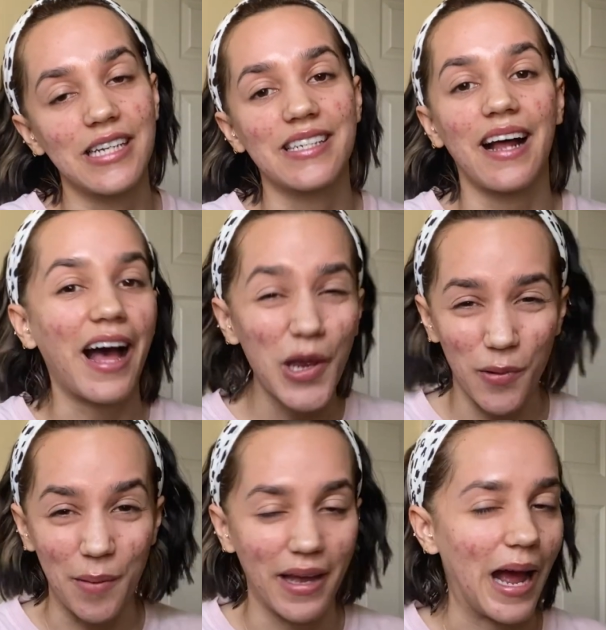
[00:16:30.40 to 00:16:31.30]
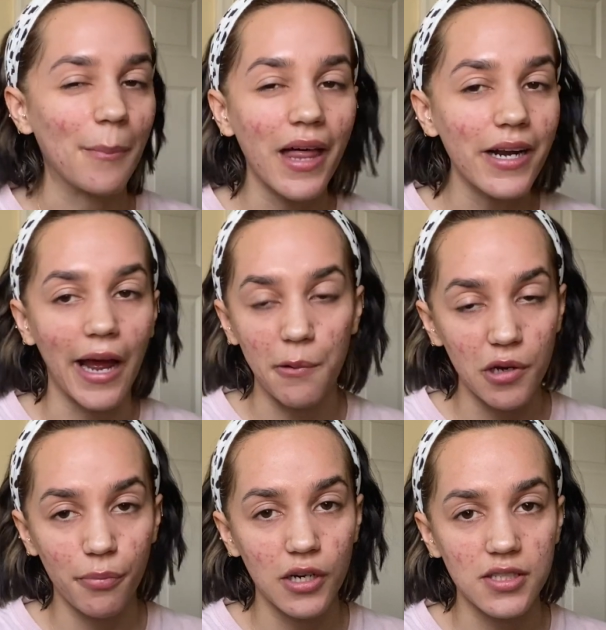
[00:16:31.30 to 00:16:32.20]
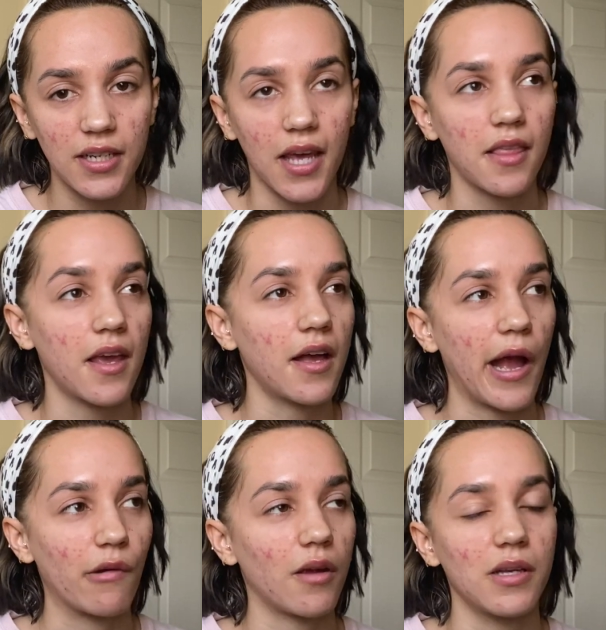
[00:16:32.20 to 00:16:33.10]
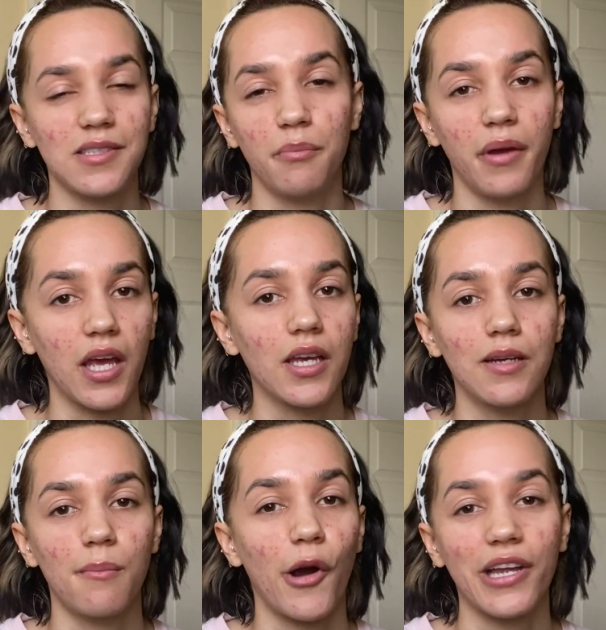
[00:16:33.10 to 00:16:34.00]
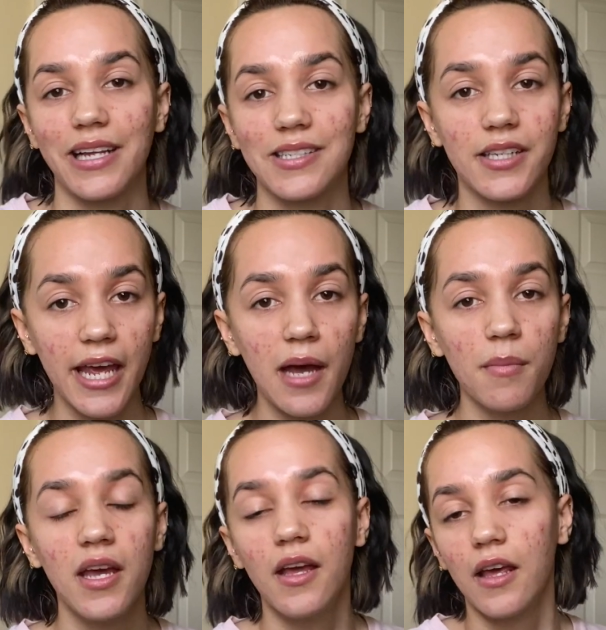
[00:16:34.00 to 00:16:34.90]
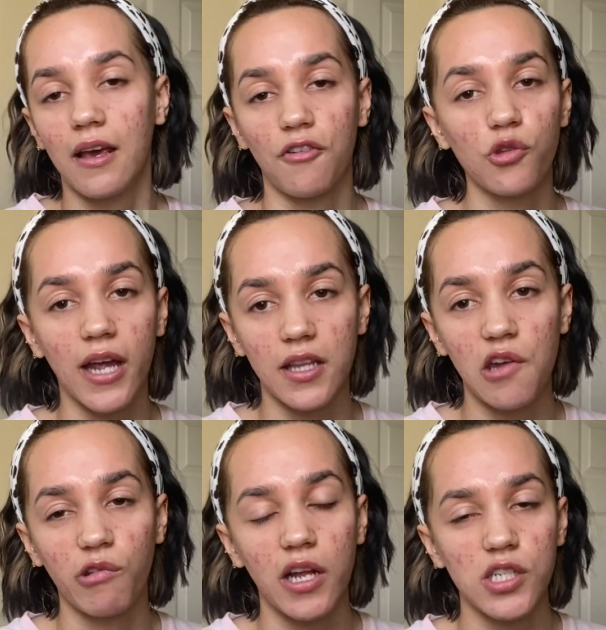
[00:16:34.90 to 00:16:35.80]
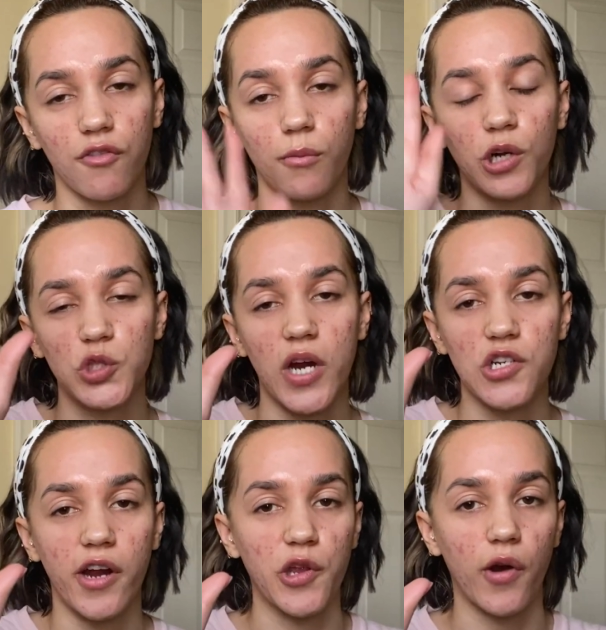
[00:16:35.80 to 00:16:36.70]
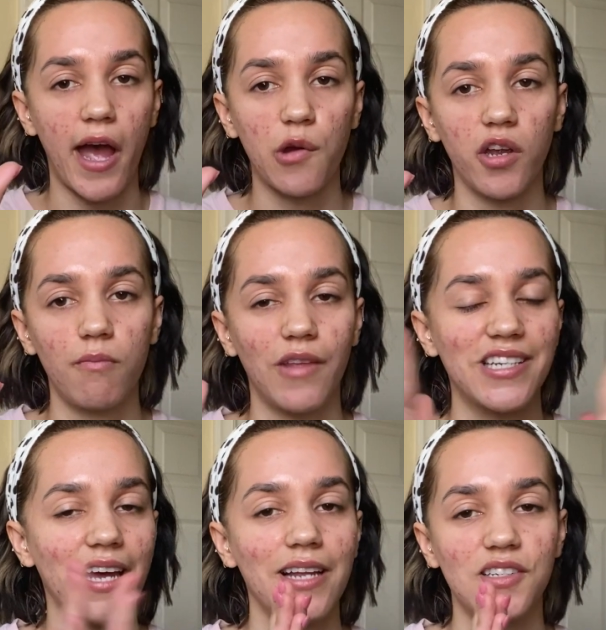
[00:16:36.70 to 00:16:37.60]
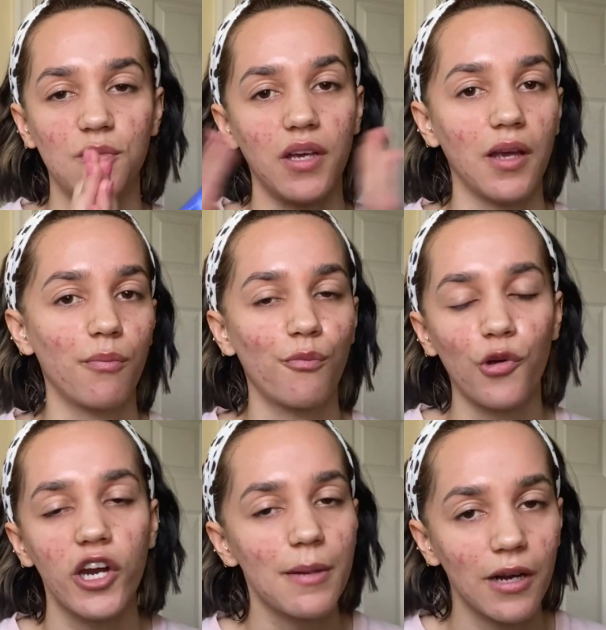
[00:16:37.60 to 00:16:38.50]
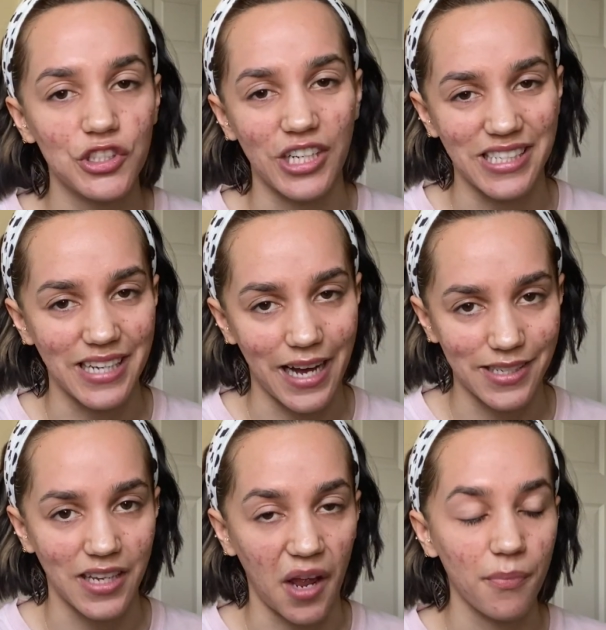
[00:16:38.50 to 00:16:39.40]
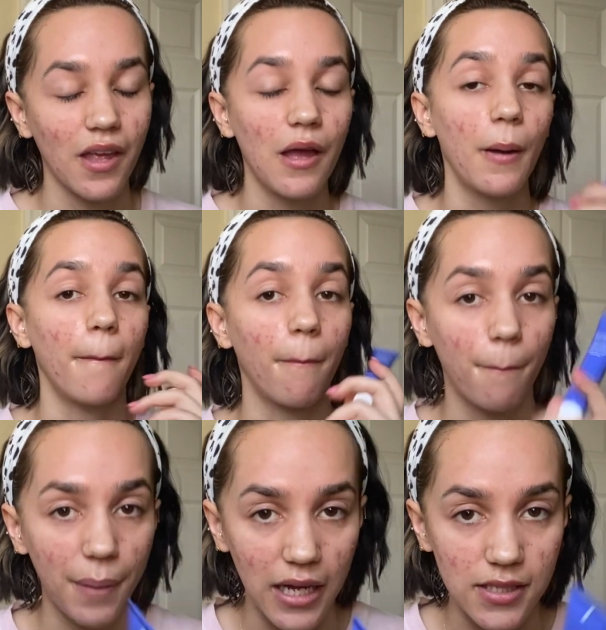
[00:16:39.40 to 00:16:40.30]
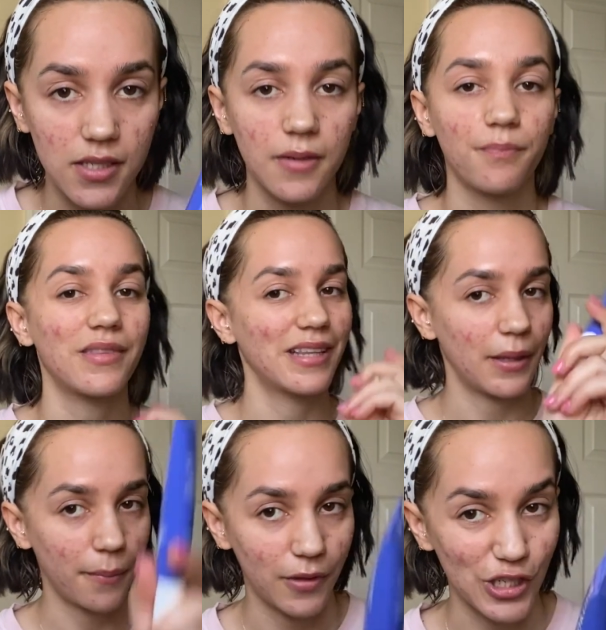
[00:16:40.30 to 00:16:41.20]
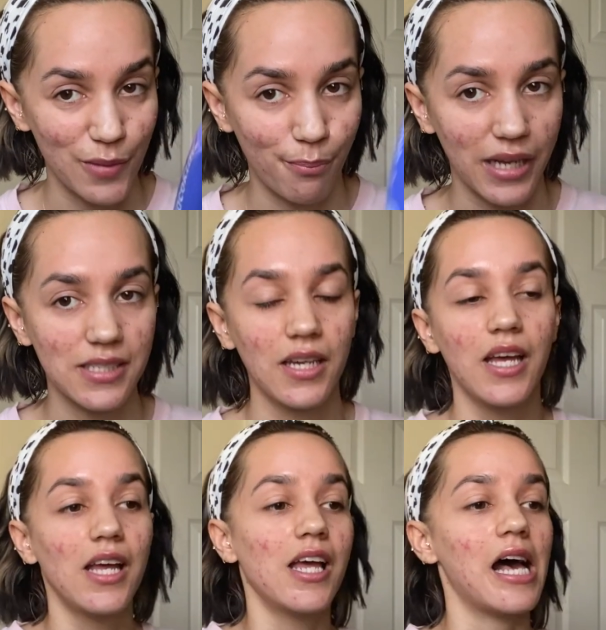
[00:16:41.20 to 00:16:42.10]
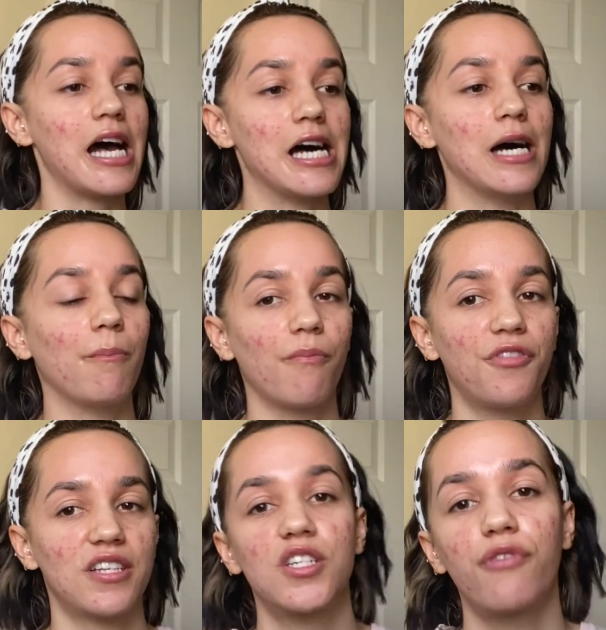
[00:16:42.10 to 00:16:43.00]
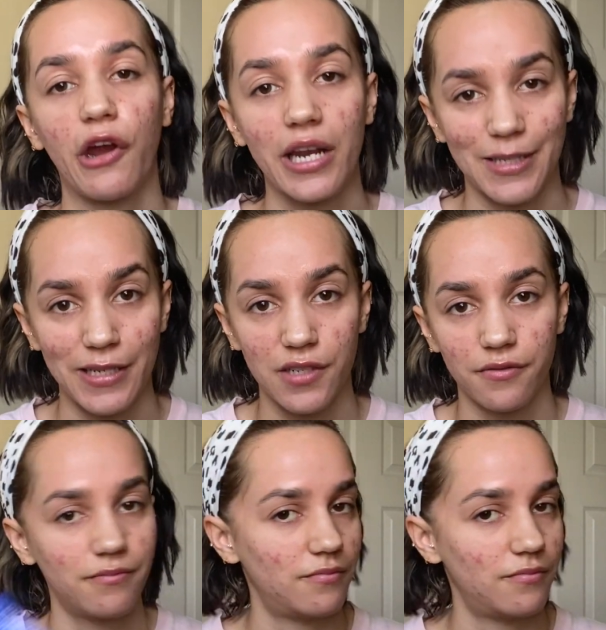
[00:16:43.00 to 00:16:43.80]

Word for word: is an eye cream. And I'm not an eye cream person. I think eye cream is a big marketing scam. If you look at the ingredients of your moisturizer and your eye cream, they tend to be pretty much the exact same. But, there's a but, um, this is very inexpensive,